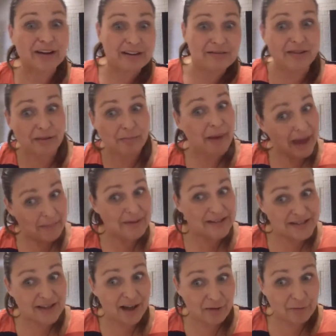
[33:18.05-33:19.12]
and the
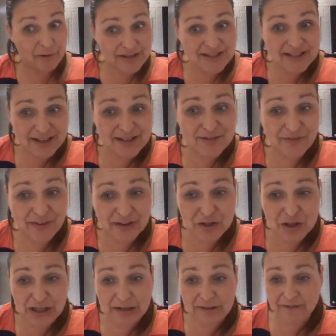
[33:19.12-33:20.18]
baby's thyroid starts
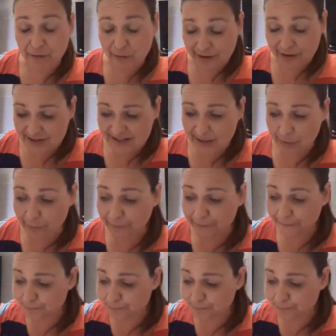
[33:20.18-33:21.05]
functioning for itself.